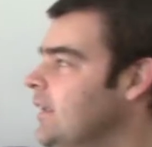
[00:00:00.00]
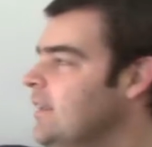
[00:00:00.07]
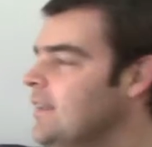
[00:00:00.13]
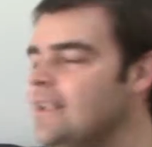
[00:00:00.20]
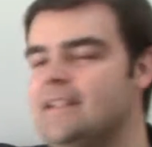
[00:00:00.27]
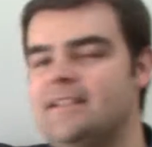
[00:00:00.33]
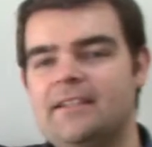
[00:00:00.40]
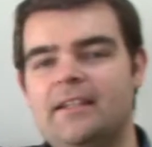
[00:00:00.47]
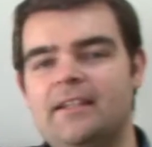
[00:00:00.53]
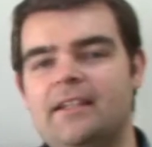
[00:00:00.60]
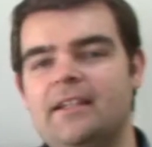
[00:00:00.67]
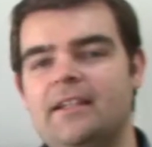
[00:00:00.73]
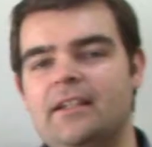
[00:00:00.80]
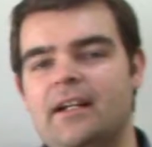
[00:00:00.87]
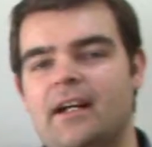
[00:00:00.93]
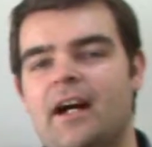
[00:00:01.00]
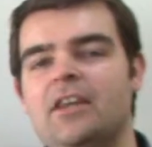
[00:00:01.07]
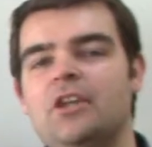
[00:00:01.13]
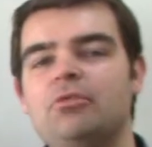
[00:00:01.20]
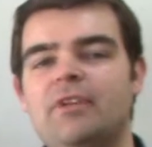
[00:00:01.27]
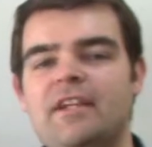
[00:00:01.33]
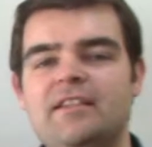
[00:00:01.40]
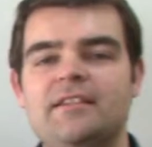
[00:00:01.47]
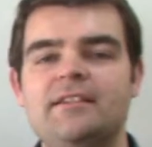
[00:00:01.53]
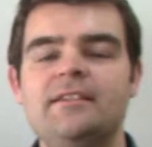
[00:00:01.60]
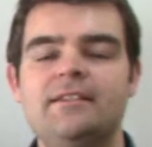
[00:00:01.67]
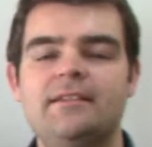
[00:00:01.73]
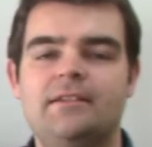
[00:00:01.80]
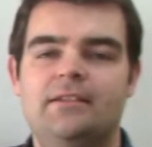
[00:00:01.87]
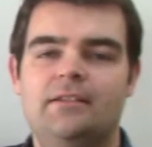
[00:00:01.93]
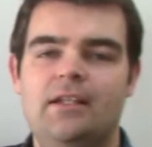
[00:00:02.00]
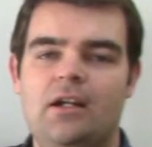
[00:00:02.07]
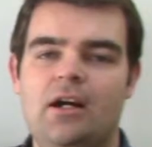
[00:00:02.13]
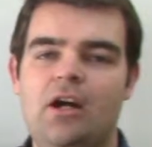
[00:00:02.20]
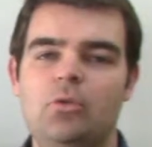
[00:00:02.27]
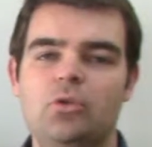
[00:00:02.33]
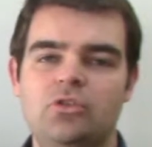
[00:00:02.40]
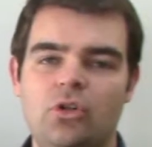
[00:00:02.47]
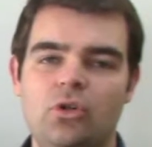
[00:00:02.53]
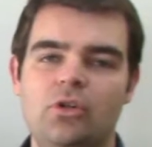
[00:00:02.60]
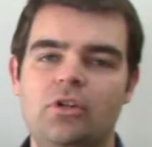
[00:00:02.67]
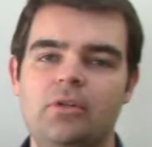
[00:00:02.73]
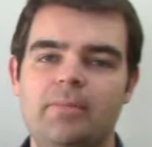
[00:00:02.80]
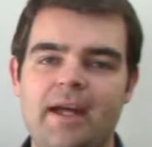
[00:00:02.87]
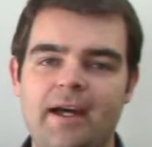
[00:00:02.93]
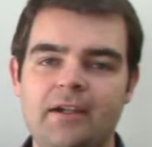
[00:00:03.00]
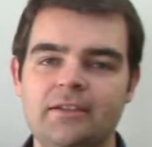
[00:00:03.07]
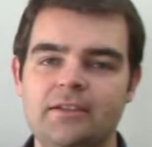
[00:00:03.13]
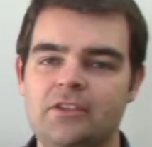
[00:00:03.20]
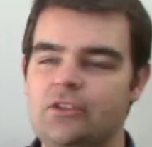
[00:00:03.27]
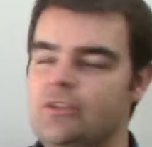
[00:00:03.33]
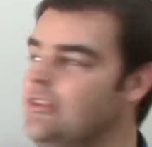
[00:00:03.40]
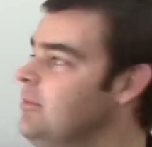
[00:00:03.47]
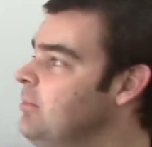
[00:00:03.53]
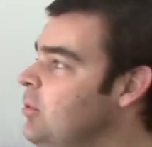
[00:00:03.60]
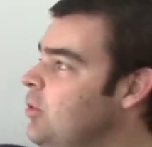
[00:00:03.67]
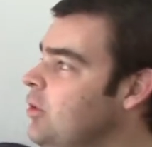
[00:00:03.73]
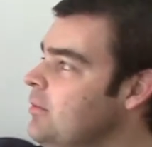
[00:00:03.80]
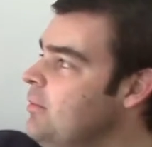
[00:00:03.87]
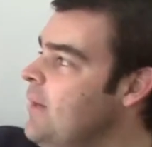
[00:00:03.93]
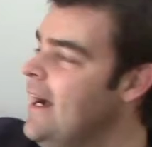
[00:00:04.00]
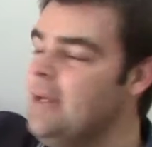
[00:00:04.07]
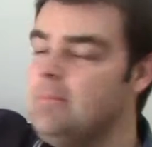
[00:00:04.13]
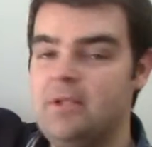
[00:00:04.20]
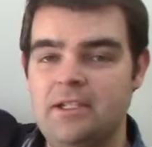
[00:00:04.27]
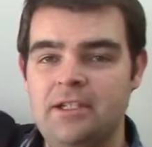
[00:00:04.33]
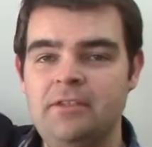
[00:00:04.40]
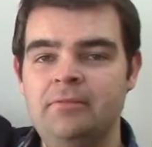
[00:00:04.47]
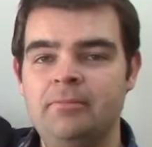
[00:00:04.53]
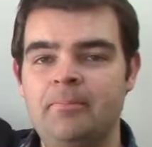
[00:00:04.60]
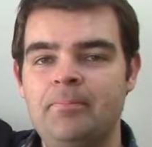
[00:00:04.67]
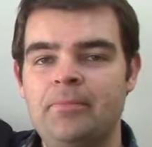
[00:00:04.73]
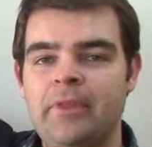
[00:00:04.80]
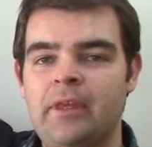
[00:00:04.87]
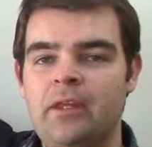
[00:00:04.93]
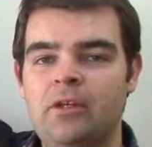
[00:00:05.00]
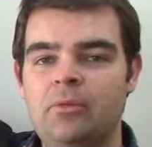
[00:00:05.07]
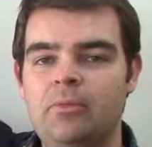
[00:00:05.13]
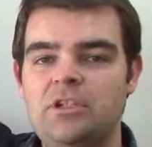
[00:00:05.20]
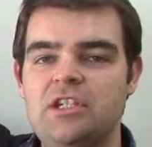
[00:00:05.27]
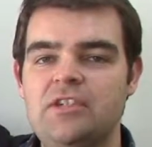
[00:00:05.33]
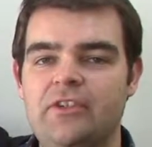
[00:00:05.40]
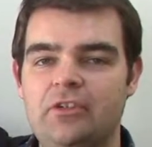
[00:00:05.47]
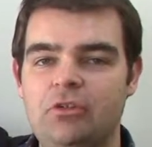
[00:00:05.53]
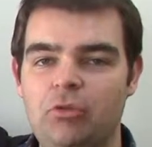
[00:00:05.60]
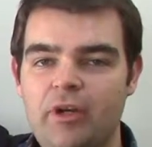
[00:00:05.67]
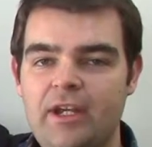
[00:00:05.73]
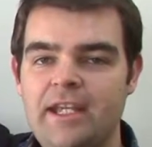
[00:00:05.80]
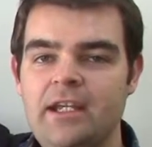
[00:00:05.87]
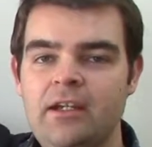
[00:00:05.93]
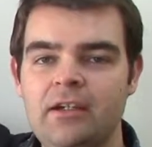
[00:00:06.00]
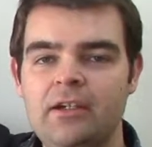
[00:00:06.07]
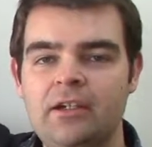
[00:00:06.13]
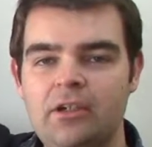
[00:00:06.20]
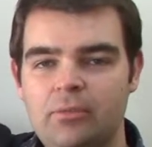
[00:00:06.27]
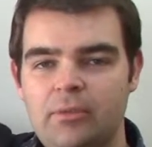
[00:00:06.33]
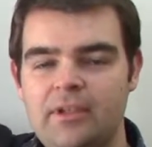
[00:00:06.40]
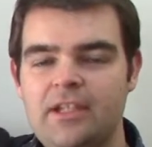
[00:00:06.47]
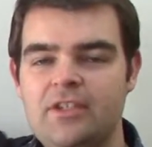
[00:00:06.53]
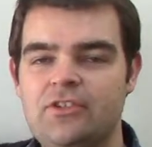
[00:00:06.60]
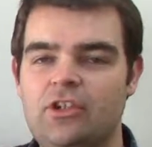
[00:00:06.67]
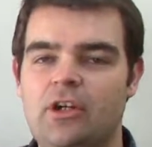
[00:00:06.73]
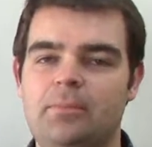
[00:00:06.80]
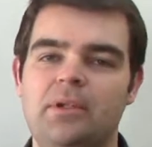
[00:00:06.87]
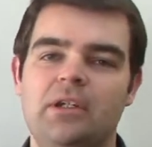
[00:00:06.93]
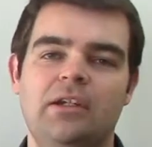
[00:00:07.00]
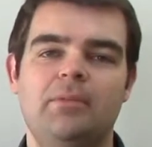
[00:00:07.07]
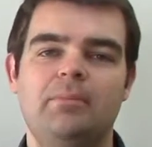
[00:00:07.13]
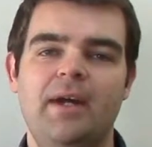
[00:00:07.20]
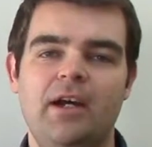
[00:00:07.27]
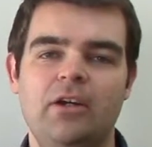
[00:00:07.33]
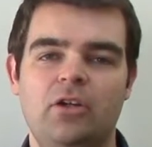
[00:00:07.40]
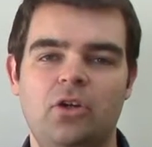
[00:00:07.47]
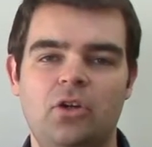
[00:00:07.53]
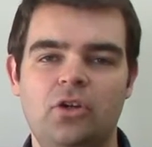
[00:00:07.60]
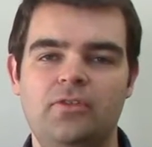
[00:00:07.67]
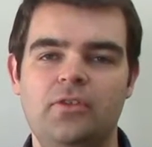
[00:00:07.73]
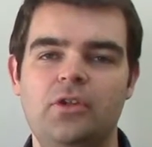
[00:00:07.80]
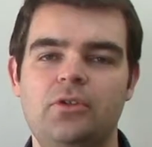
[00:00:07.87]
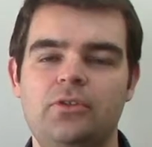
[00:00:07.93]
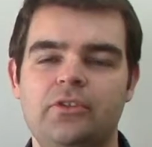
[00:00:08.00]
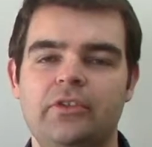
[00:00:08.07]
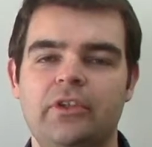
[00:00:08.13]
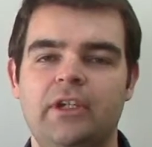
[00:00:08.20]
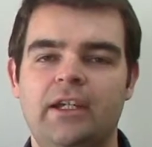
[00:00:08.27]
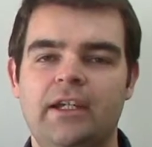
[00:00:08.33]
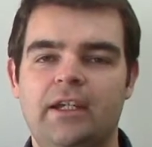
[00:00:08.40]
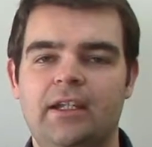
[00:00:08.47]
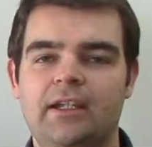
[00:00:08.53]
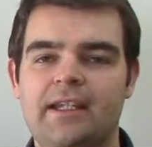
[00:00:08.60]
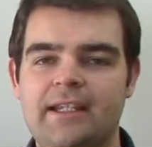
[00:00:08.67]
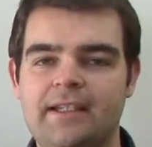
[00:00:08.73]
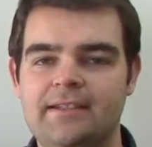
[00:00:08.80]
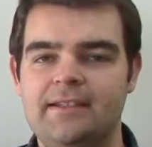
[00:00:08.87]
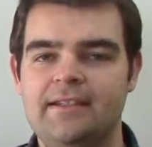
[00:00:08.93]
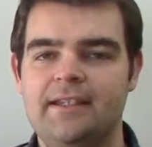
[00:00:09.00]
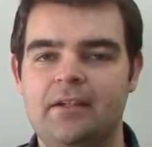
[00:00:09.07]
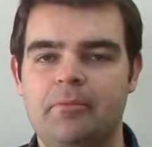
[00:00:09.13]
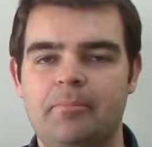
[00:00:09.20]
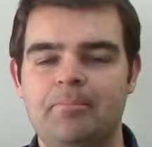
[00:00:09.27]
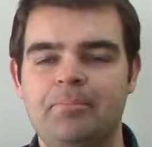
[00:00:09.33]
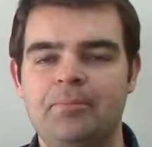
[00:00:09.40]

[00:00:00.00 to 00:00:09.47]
these are the other reasons that I would talk about to support my opinion, which is agree with this topic about curfews and the internet.